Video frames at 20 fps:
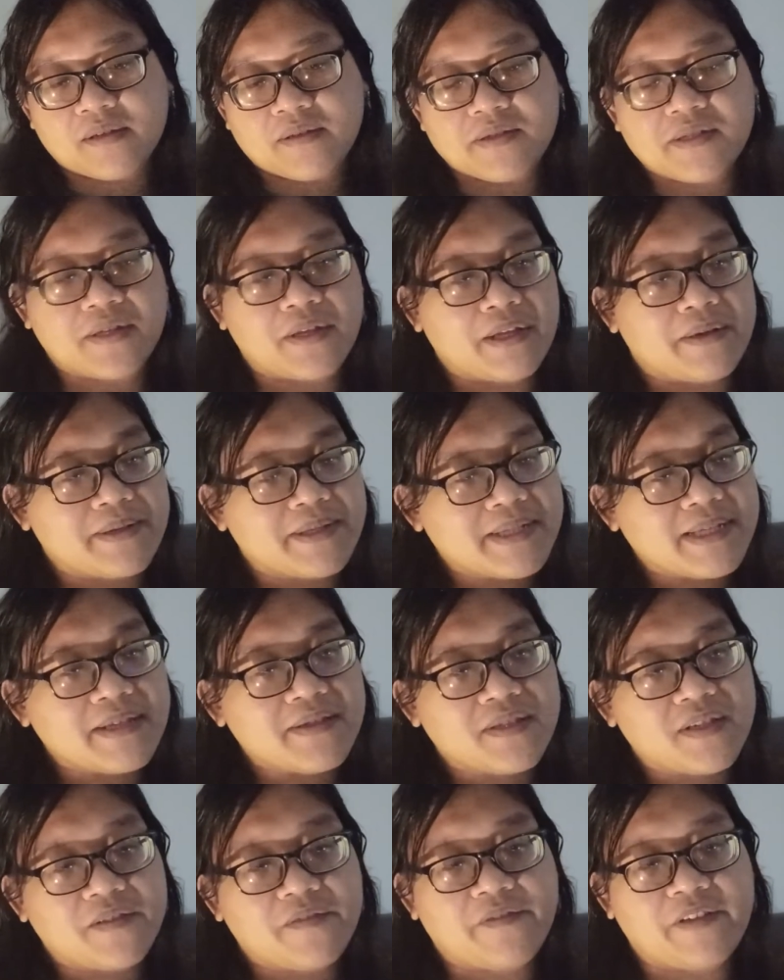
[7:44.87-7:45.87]
so they were
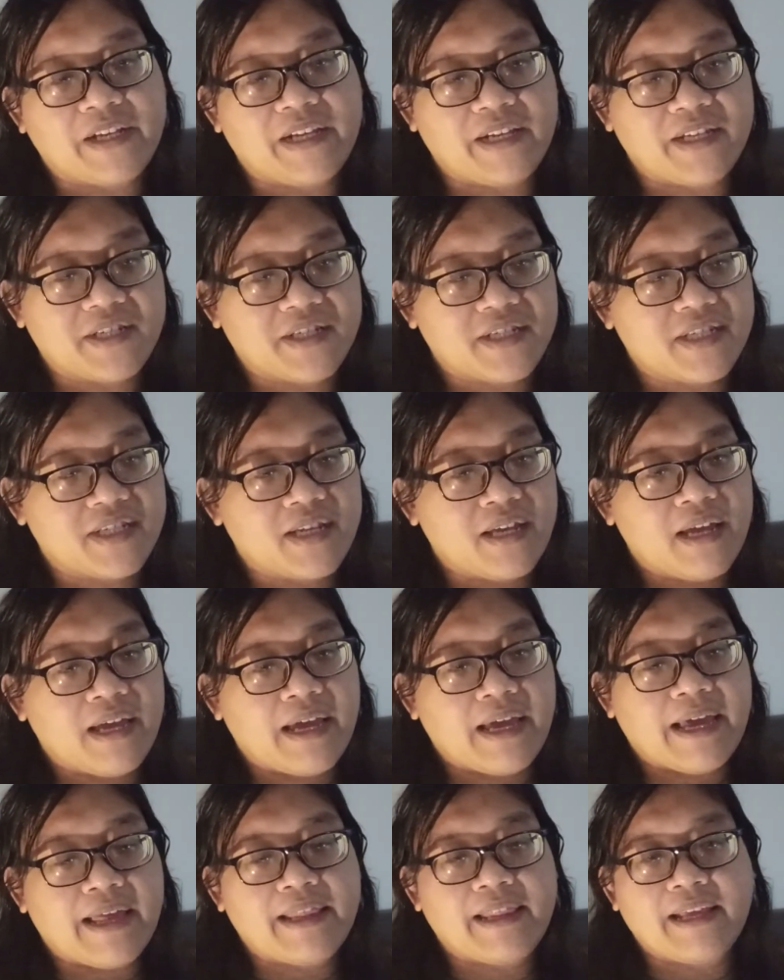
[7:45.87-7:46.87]
sent to the village,
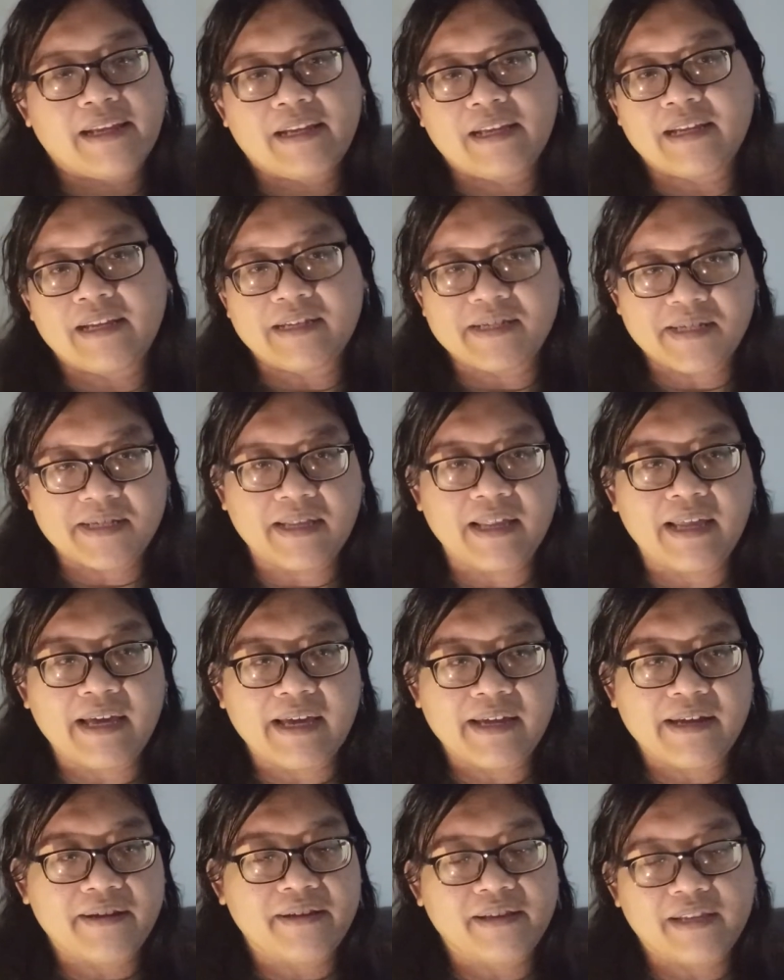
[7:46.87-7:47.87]
and then it is
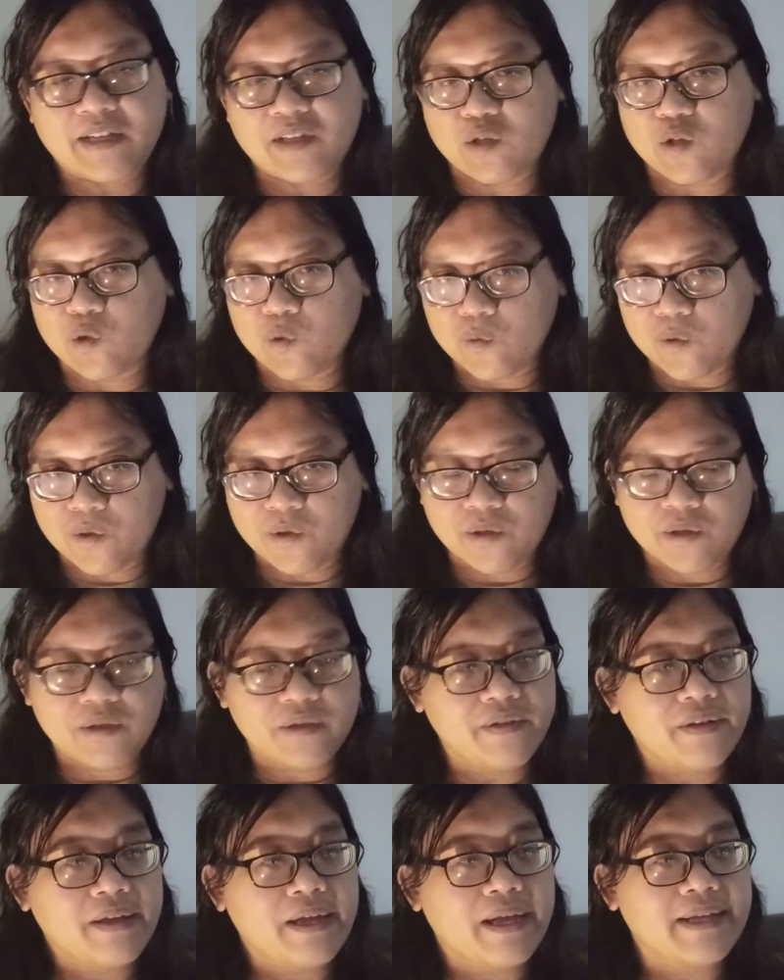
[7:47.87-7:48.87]
there that
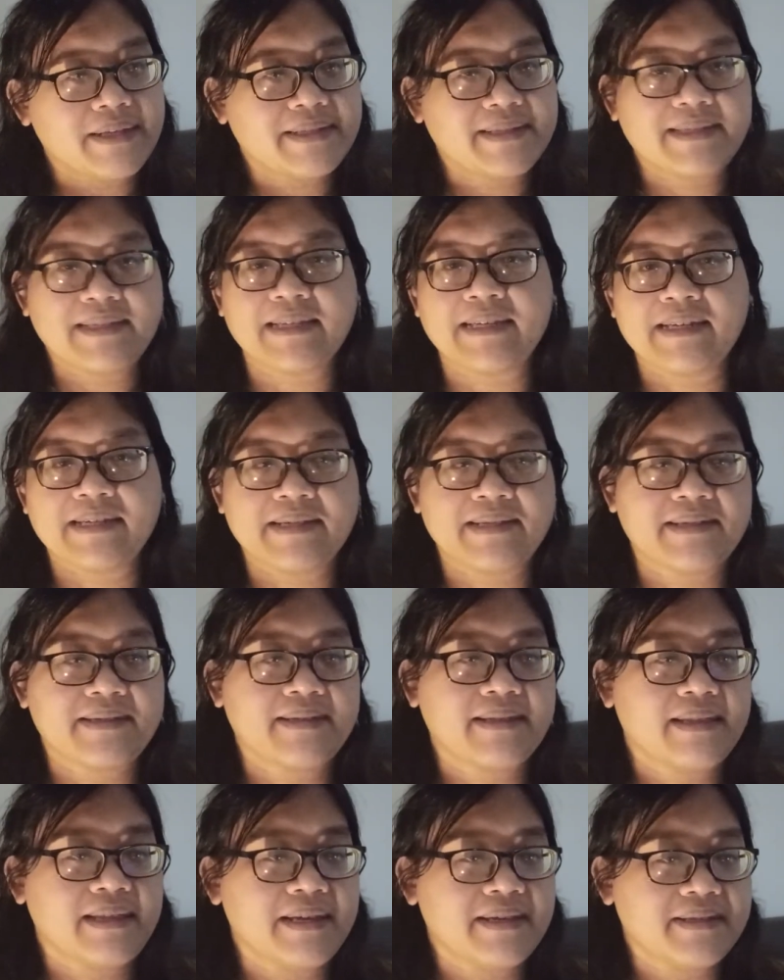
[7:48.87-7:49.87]
Luo
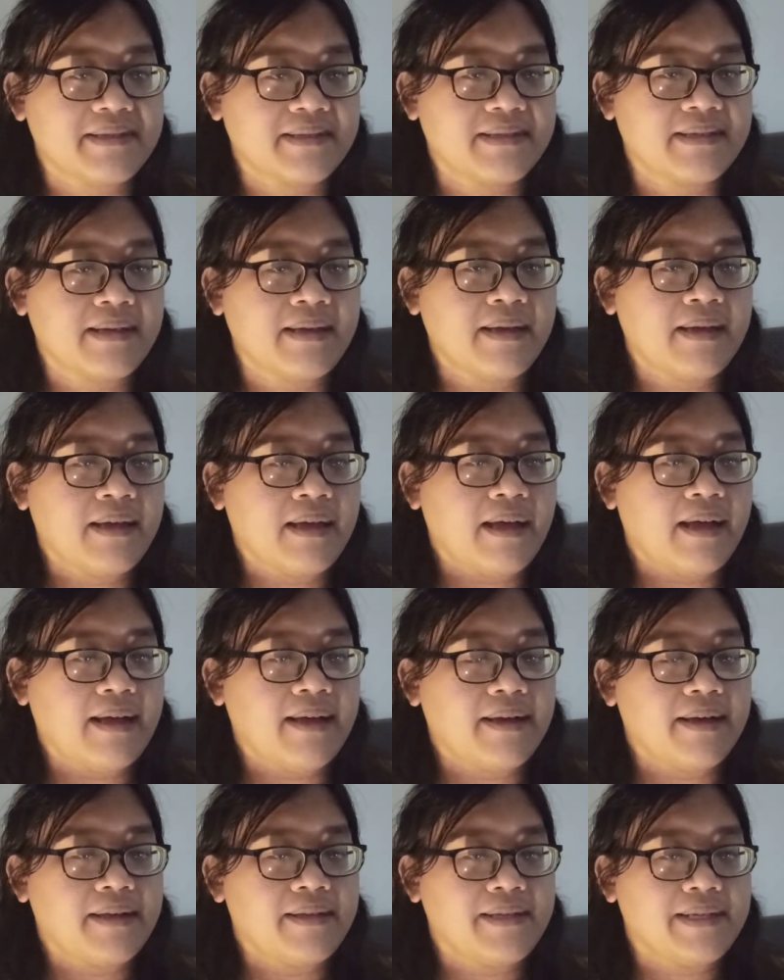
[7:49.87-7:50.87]
sees this
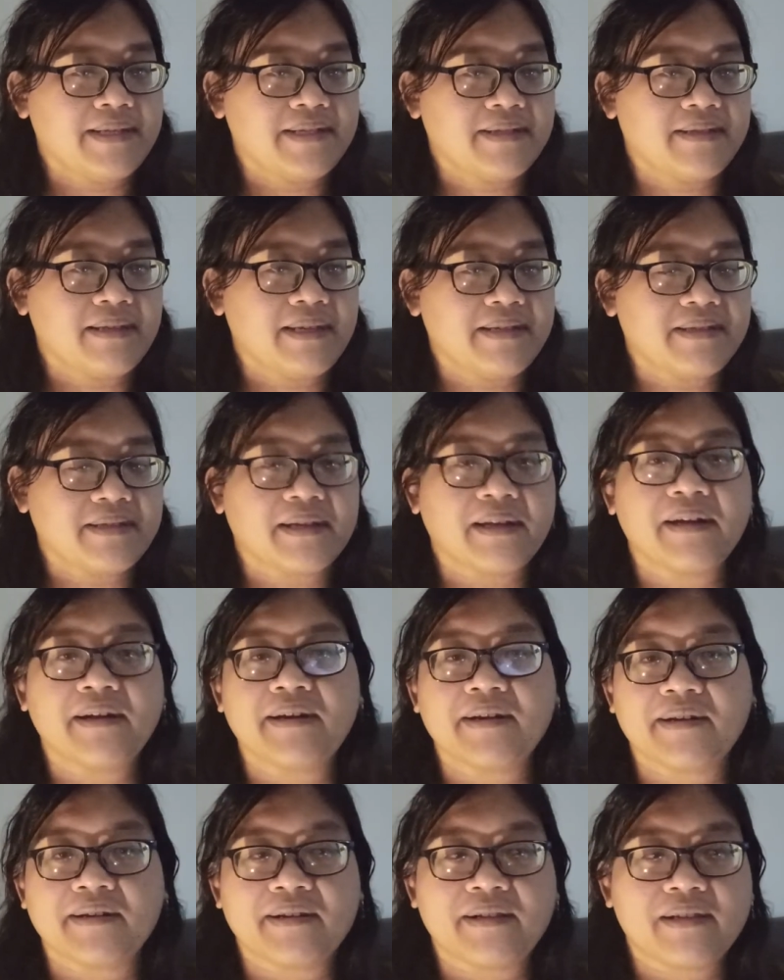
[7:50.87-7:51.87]
uh, this this
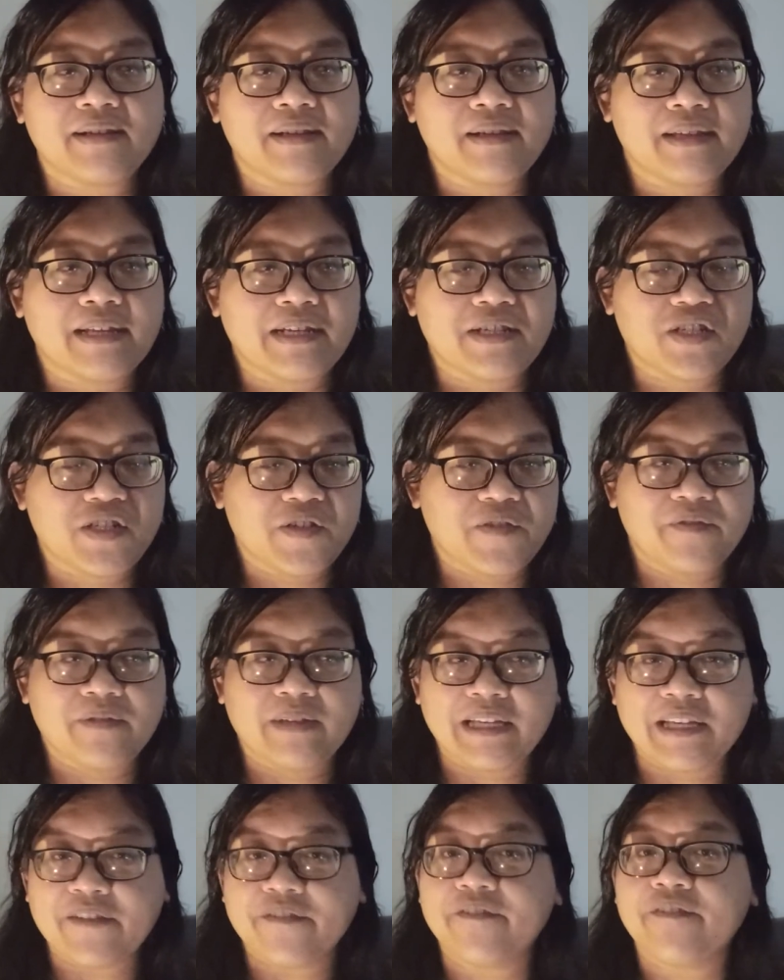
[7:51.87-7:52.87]
girl that she
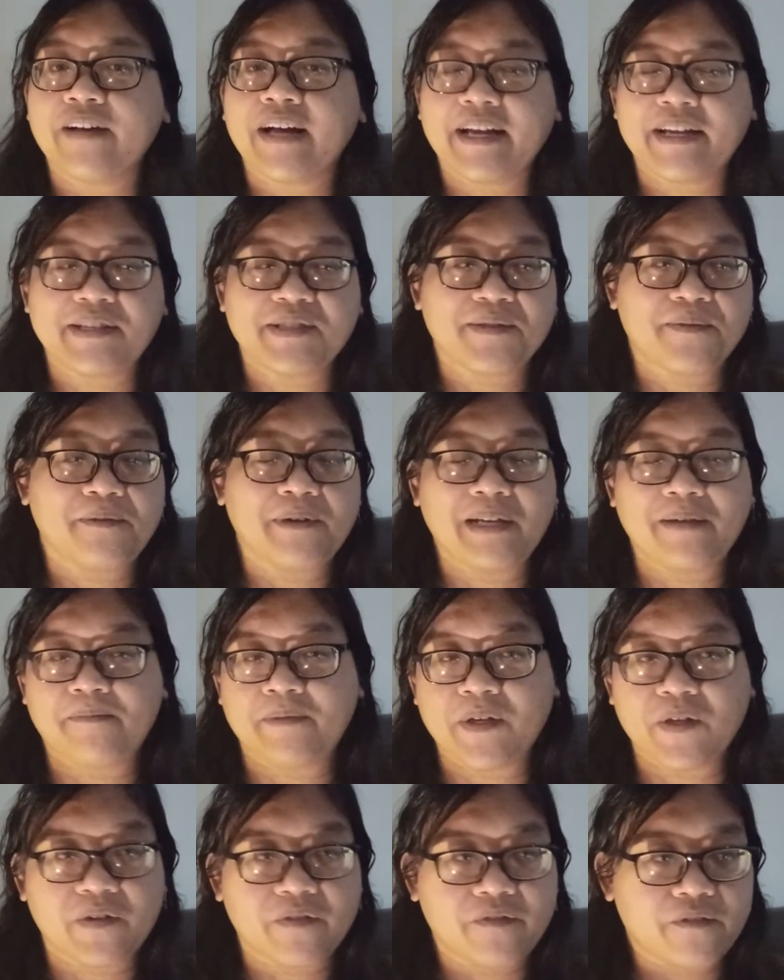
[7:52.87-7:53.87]
he finds really
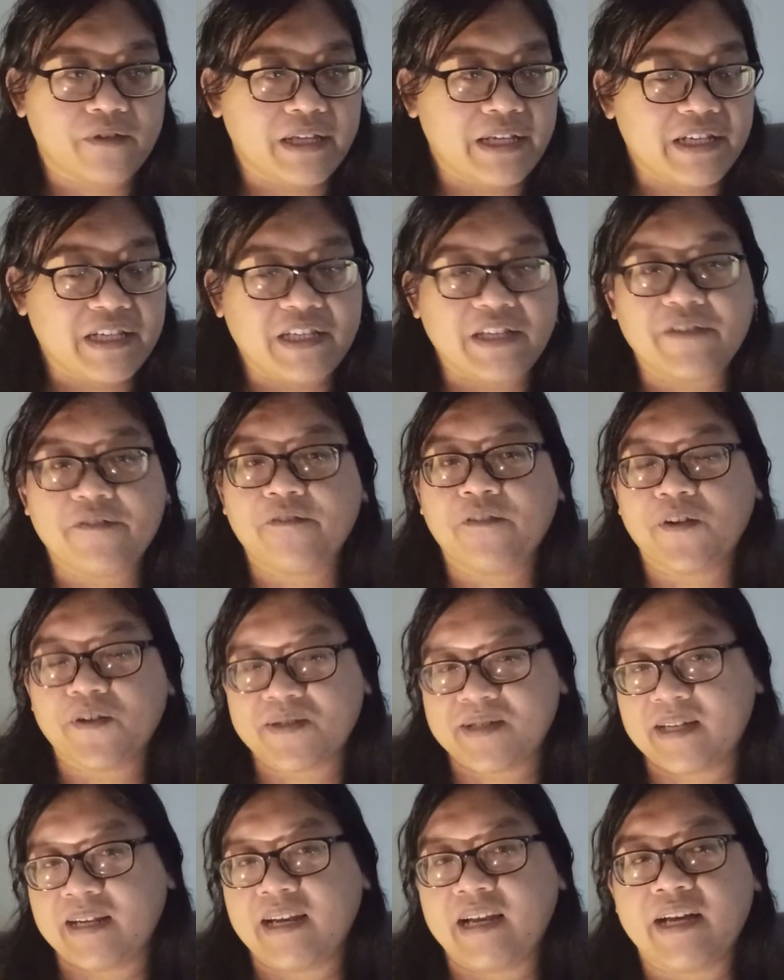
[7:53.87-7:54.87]
beautiful, and he
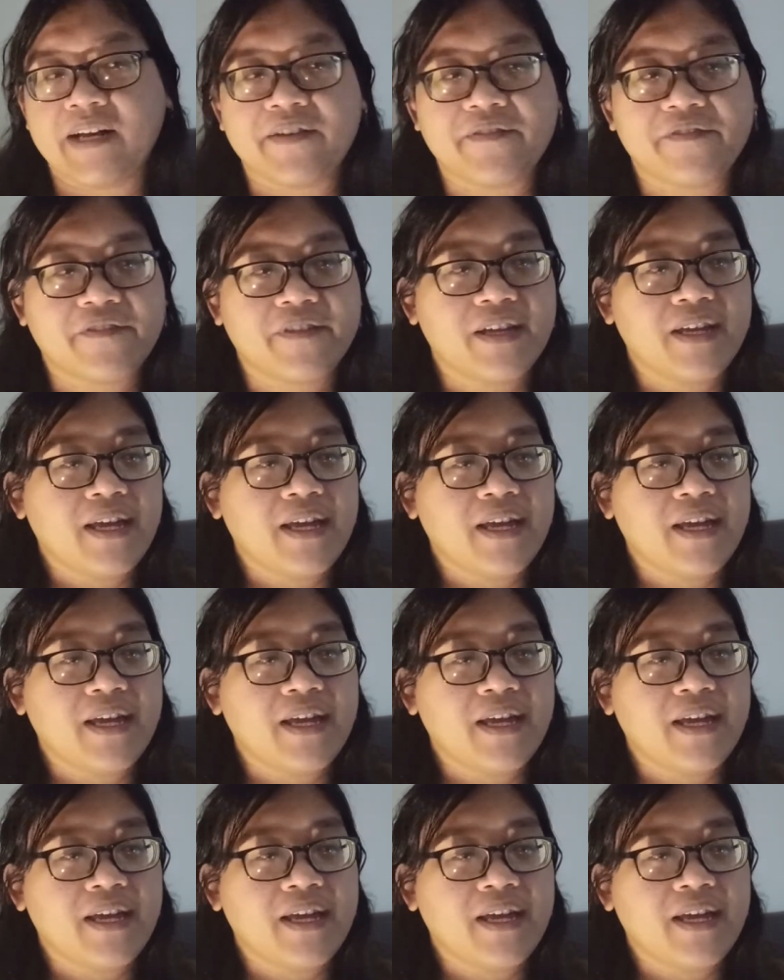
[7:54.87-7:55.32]
falls in love.